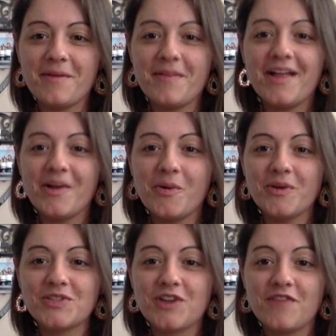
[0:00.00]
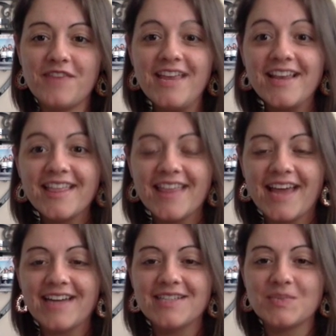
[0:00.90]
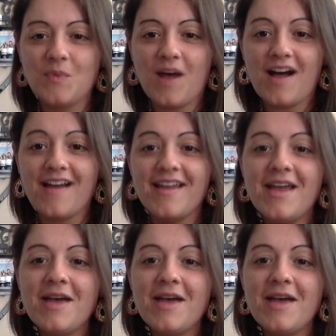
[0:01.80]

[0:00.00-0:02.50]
applying oils to our feet, and that is why.